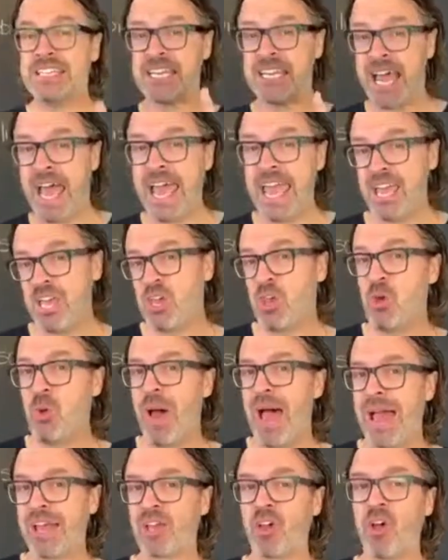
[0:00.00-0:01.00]
Today you
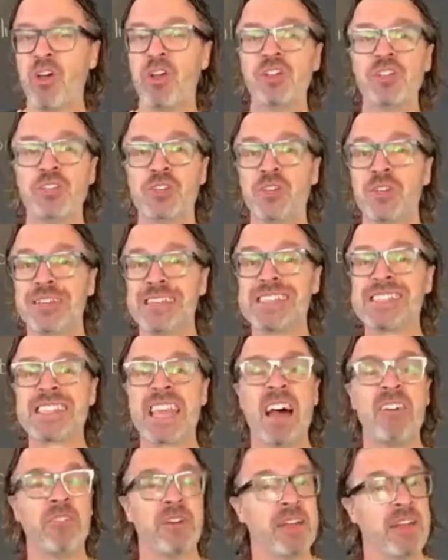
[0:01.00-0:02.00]
are going to
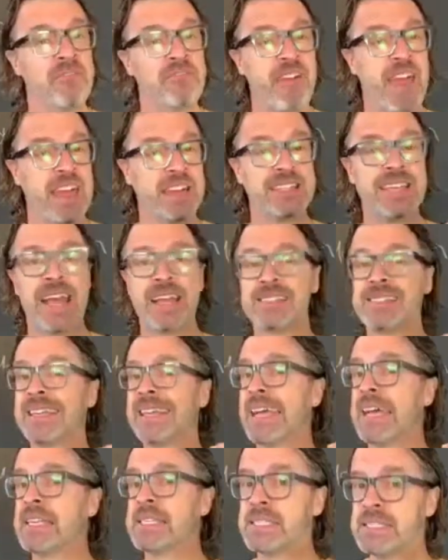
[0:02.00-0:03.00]
discover a
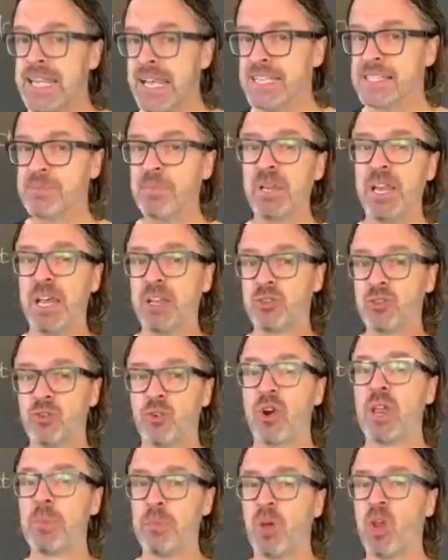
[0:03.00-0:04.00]
fantastic assessment and
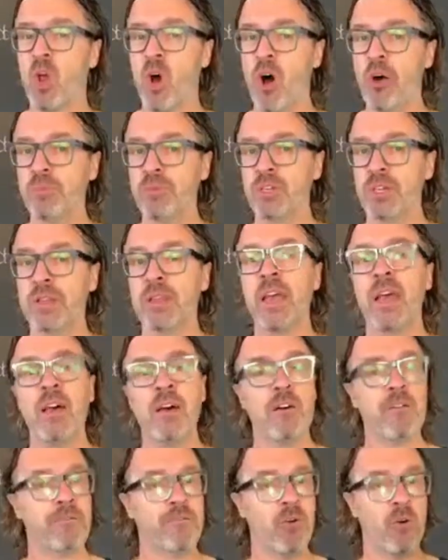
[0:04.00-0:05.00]
treatment option
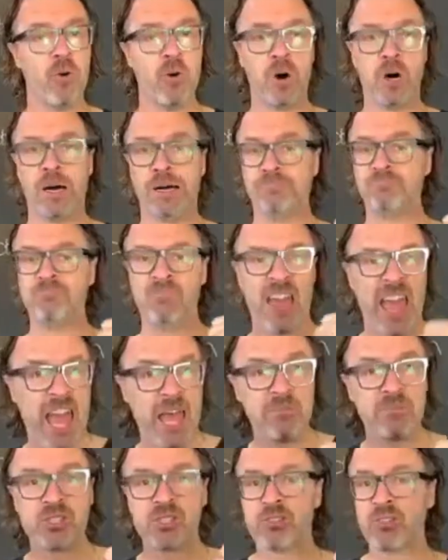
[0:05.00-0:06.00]
for
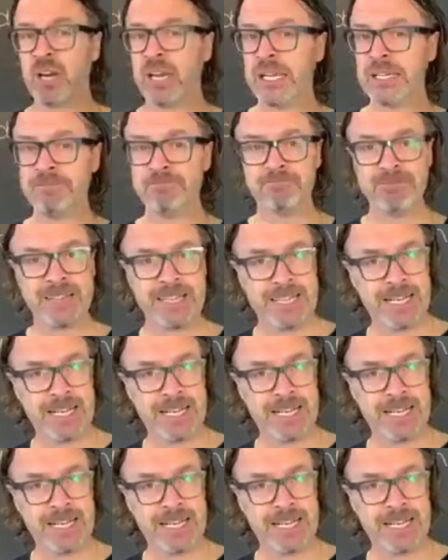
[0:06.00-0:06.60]
hamstring,